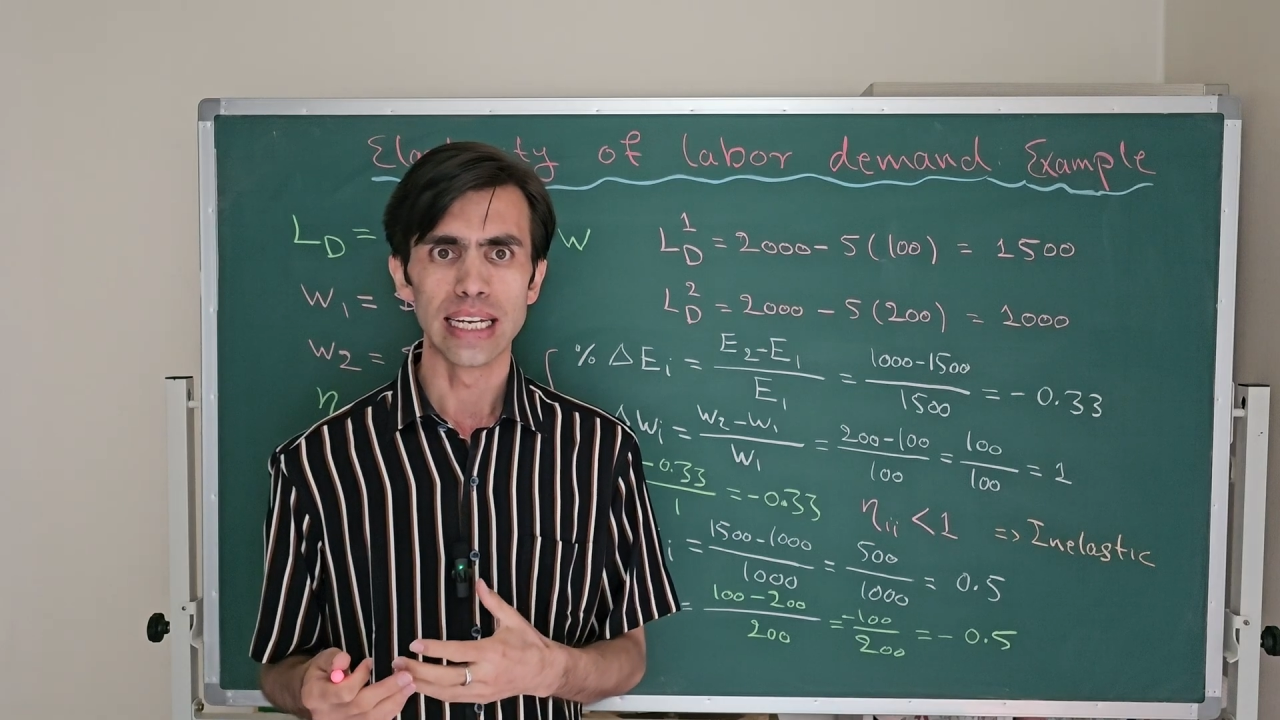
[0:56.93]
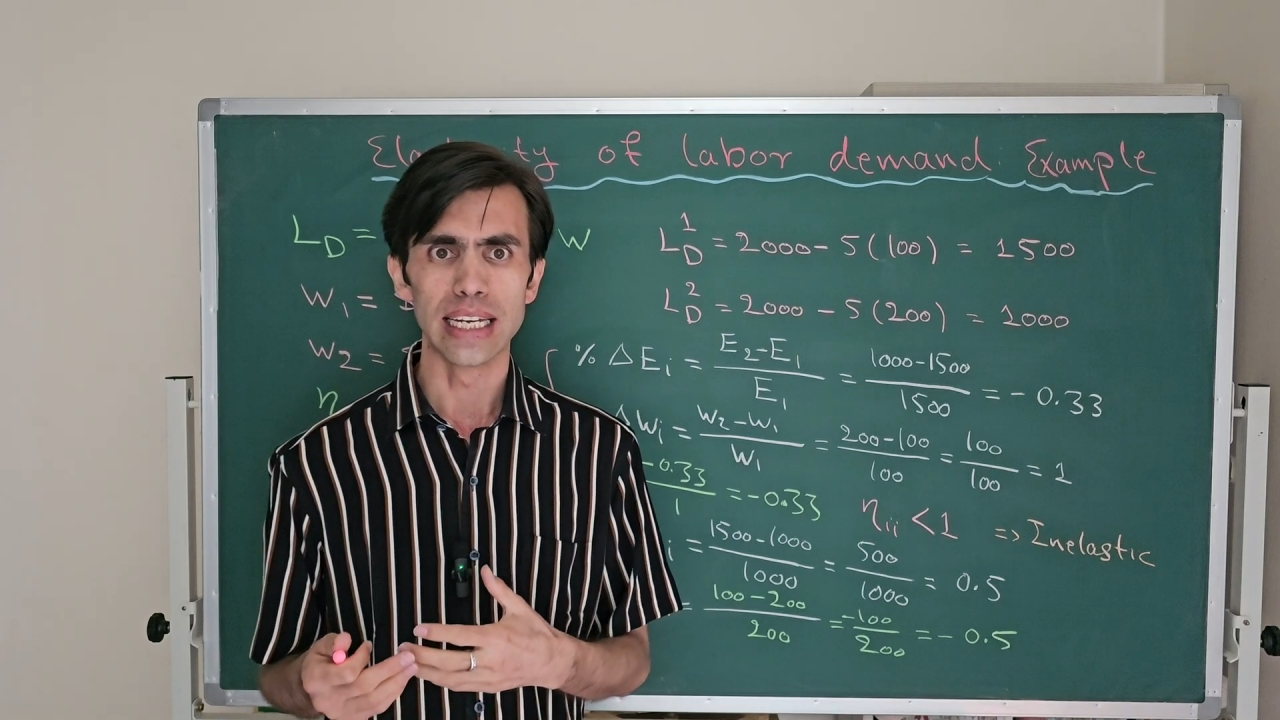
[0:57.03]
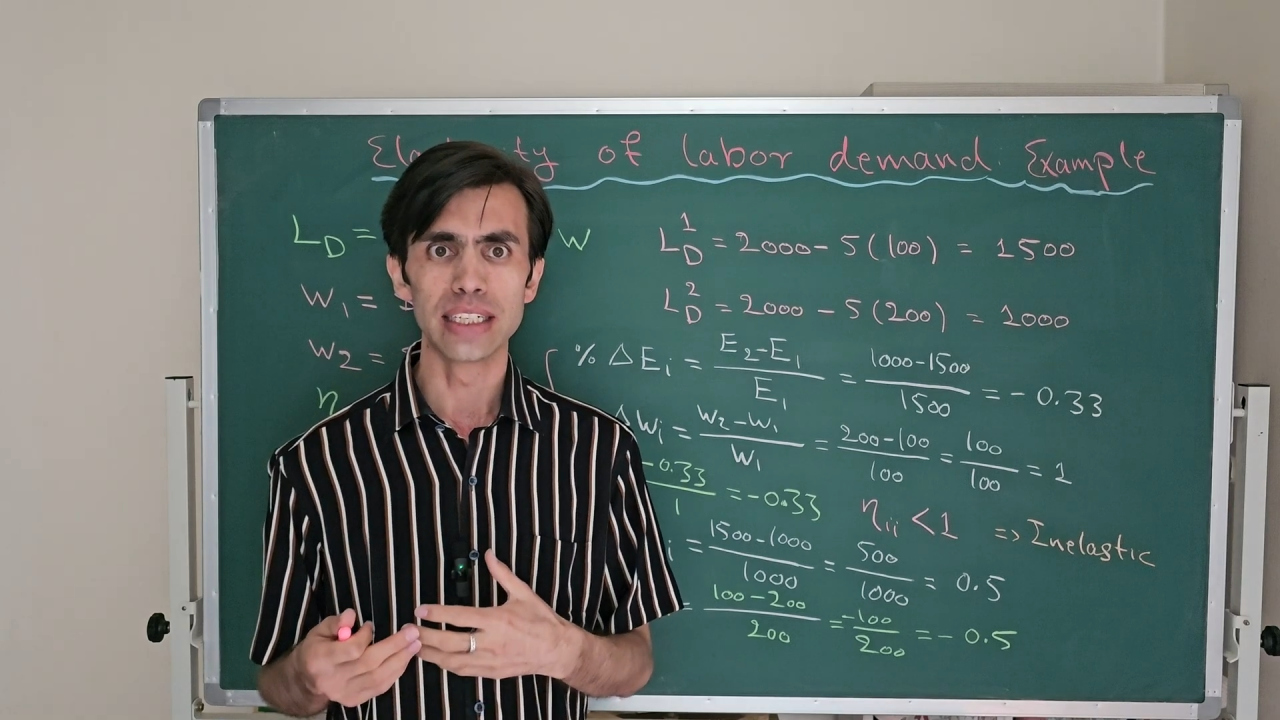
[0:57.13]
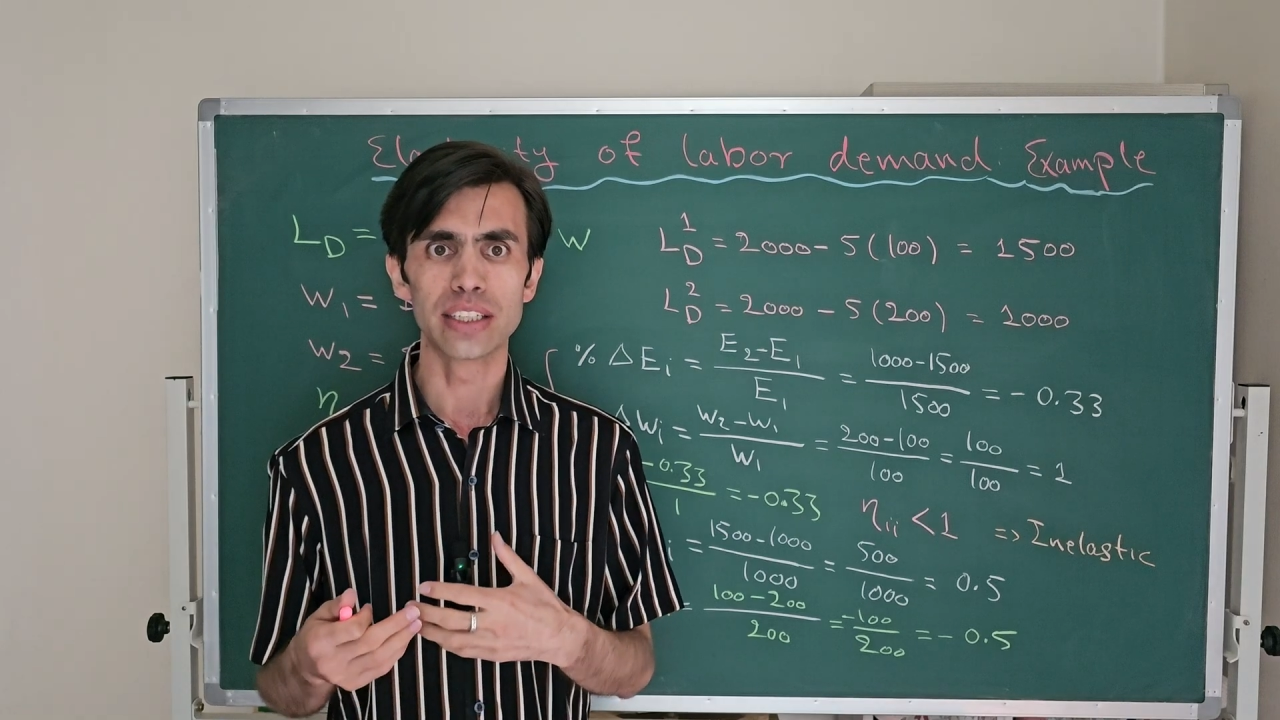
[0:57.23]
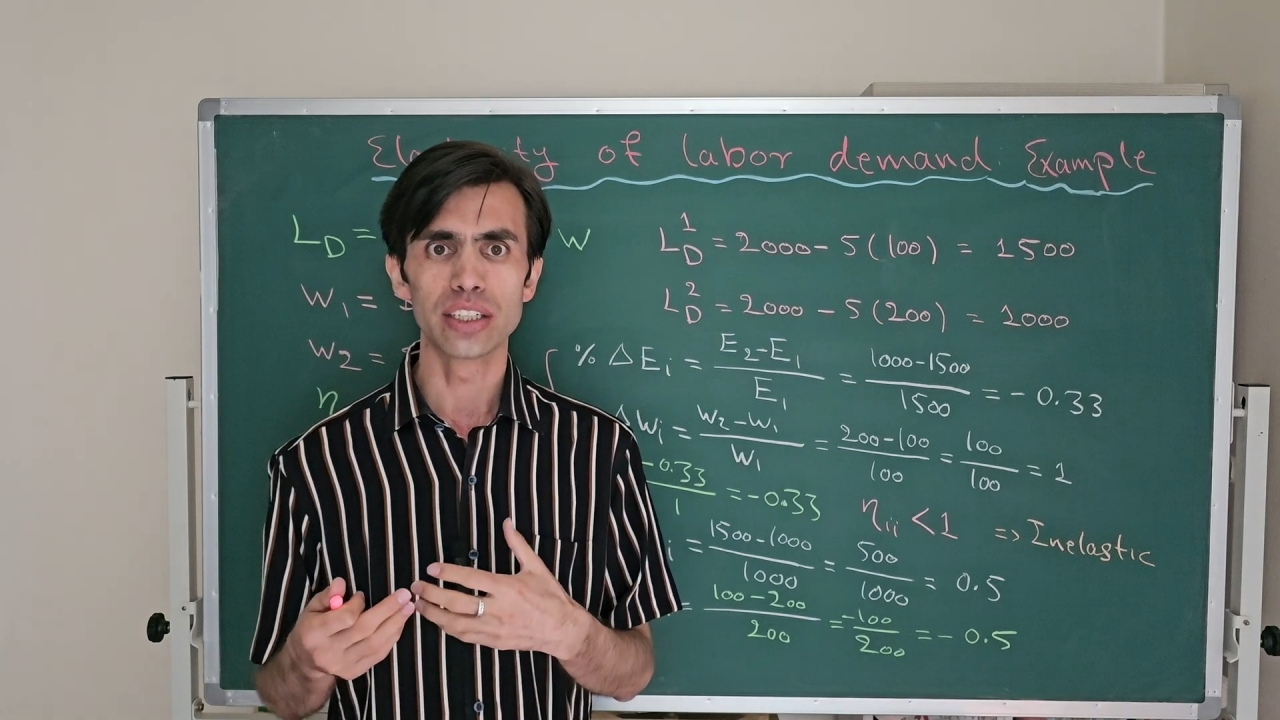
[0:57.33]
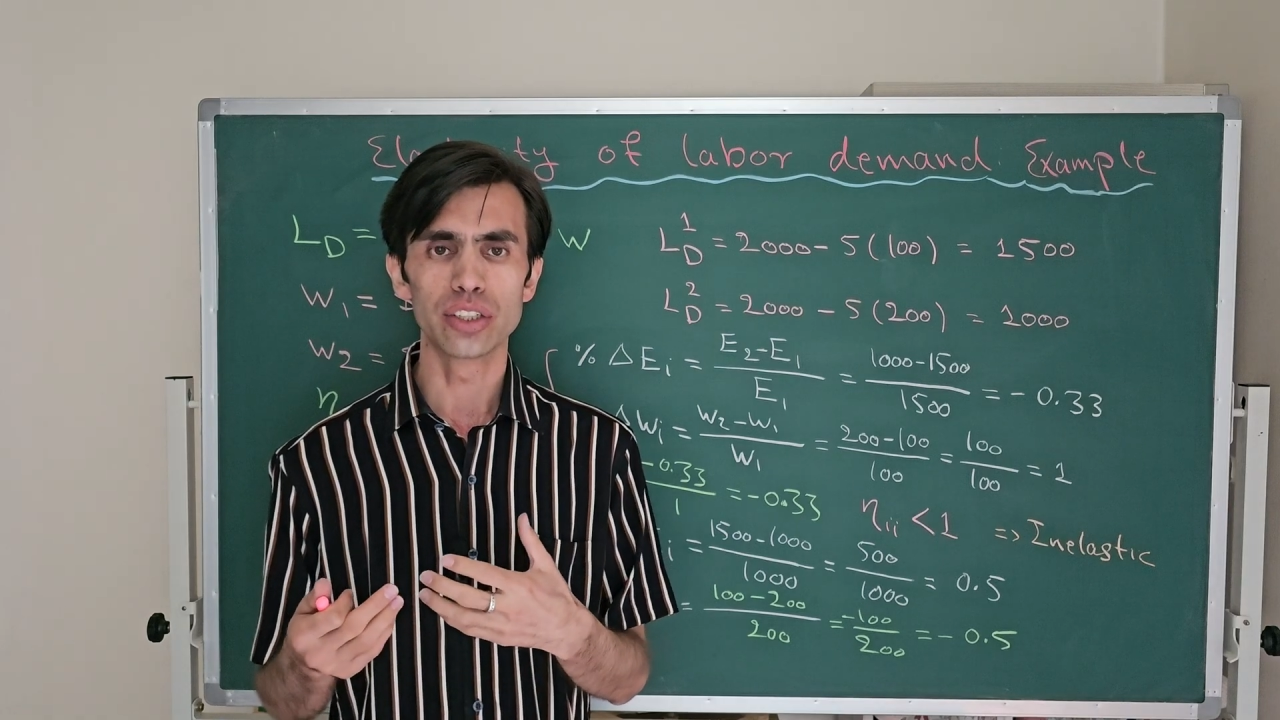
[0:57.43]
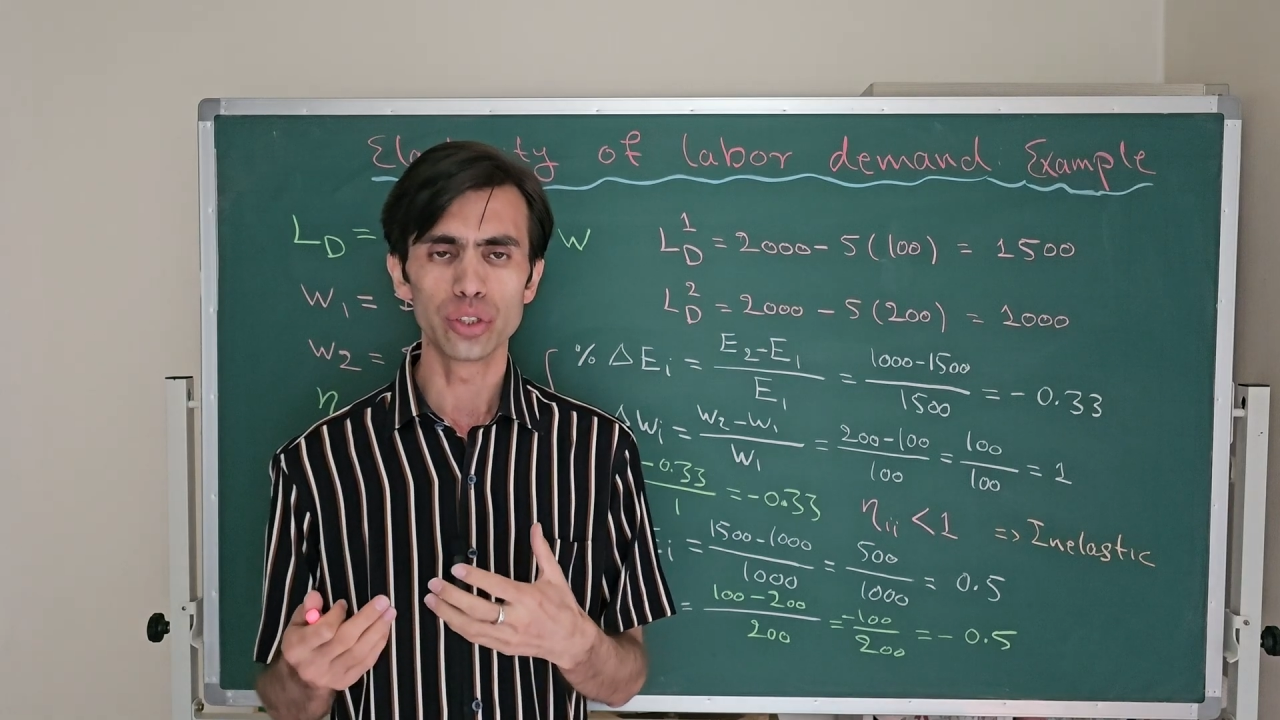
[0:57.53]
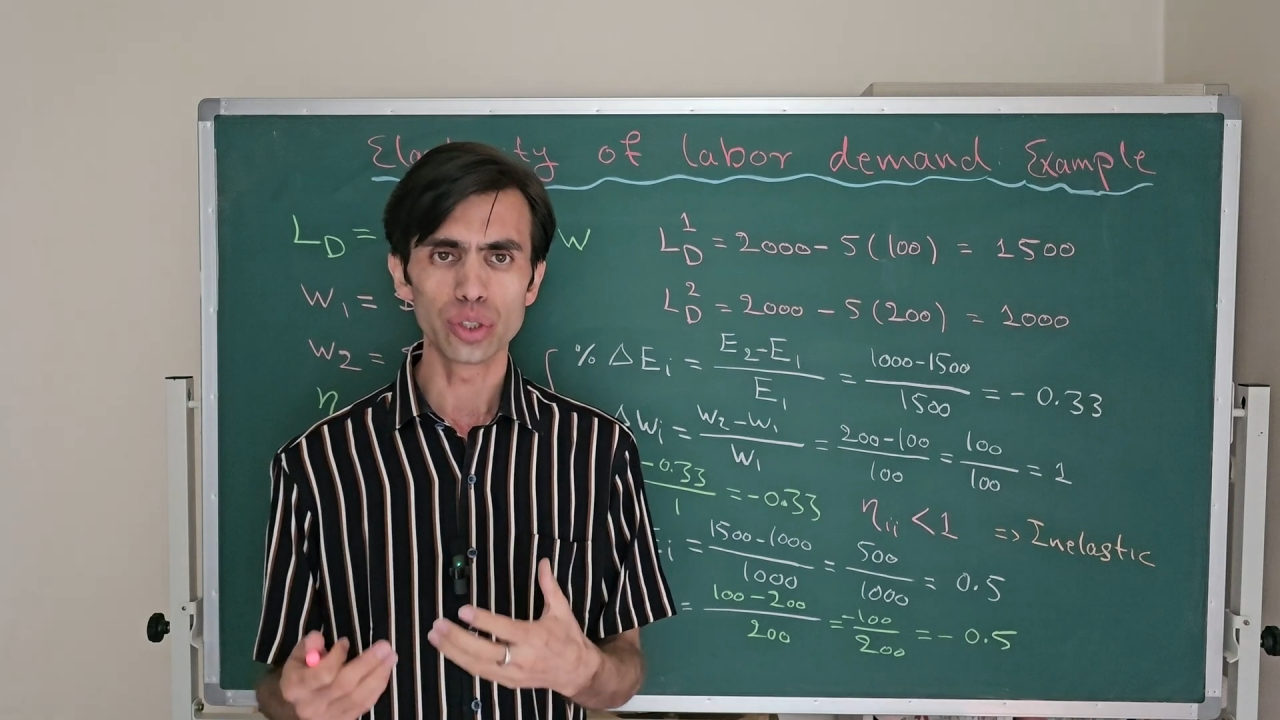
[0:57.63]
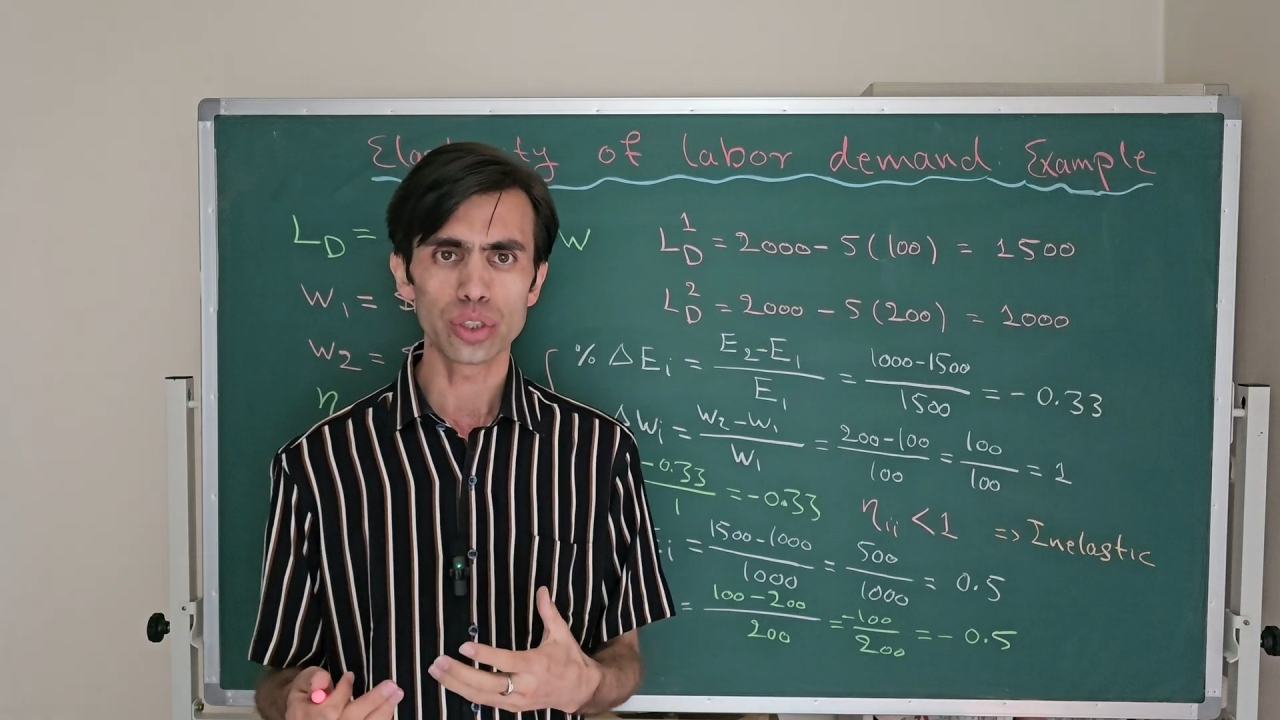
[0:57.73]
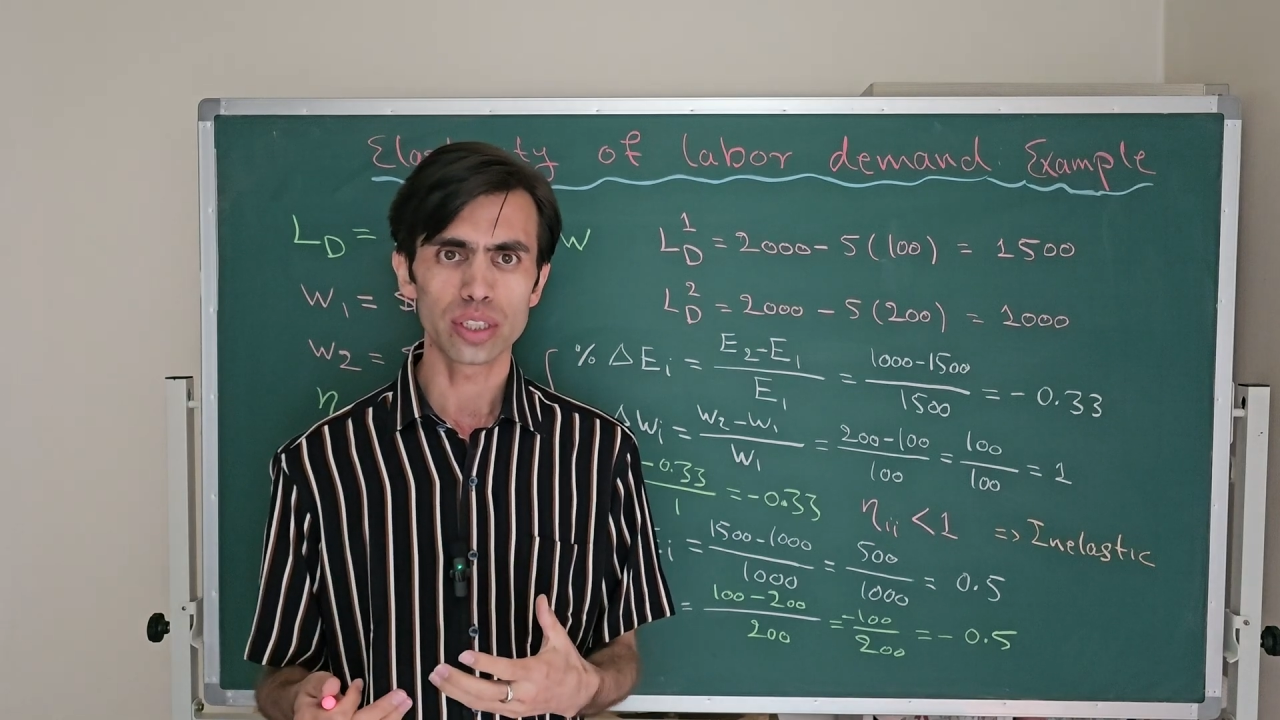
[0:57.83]

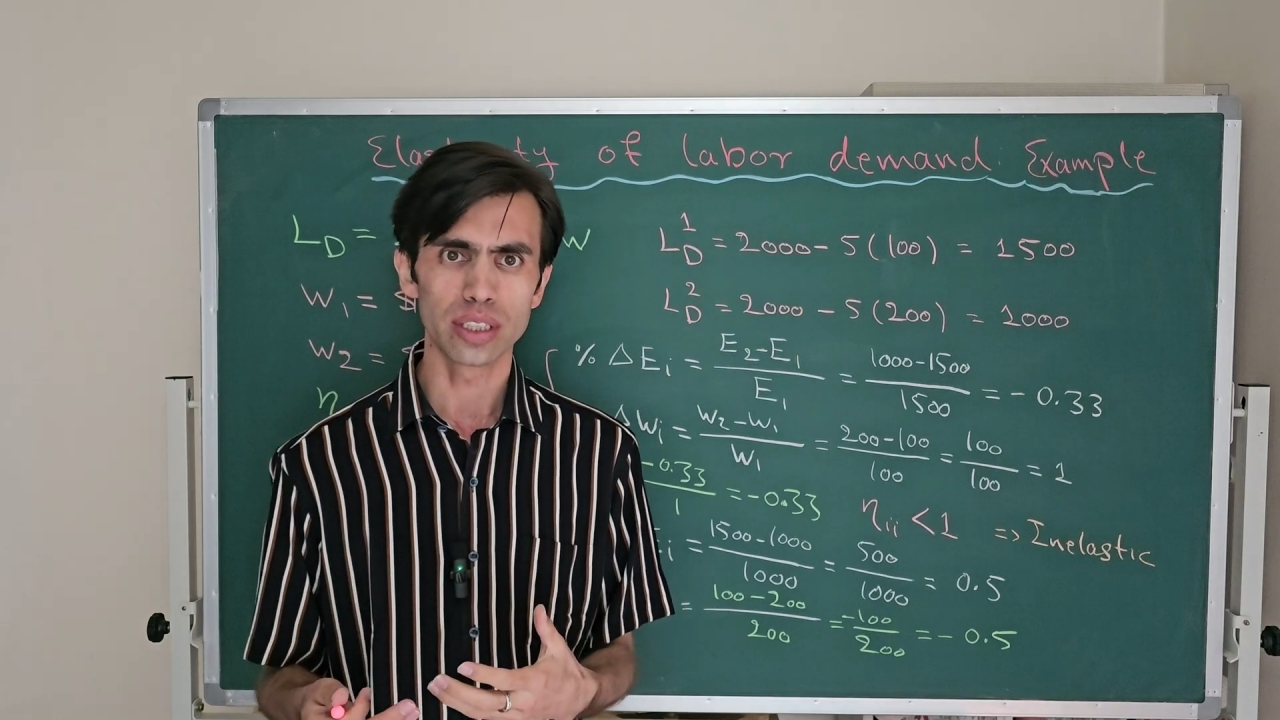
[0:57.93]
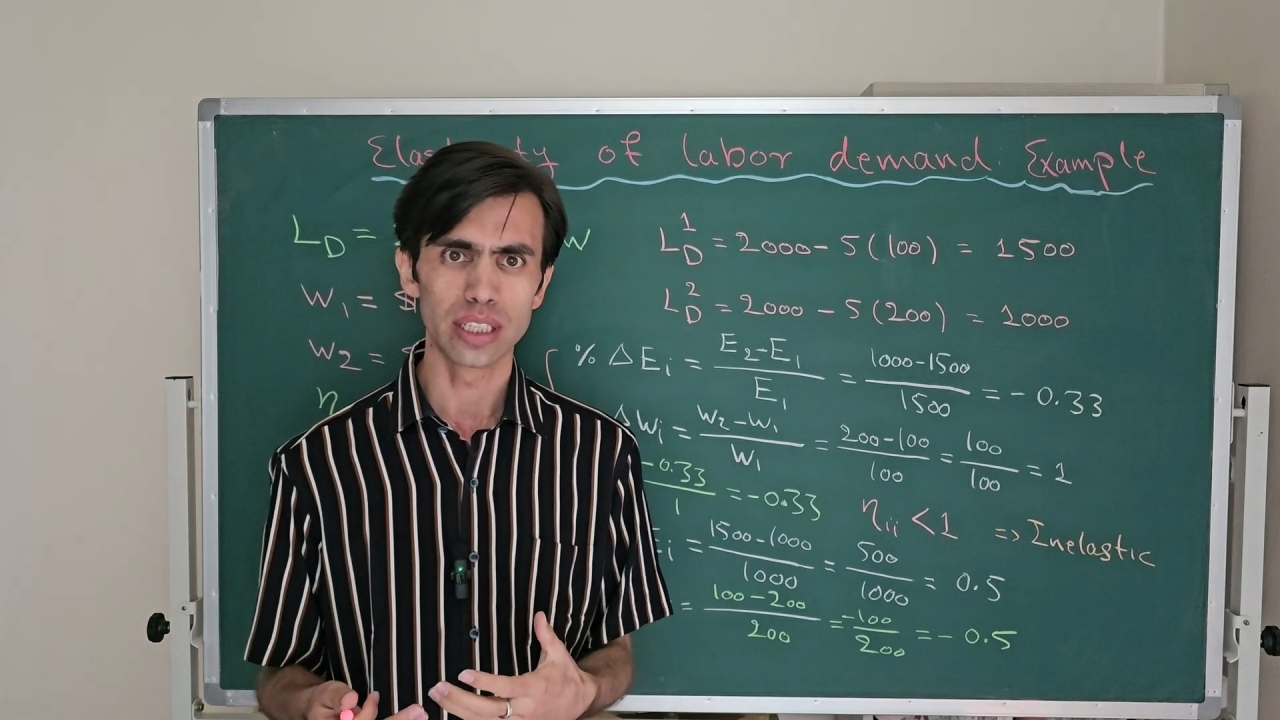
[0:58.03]
introduce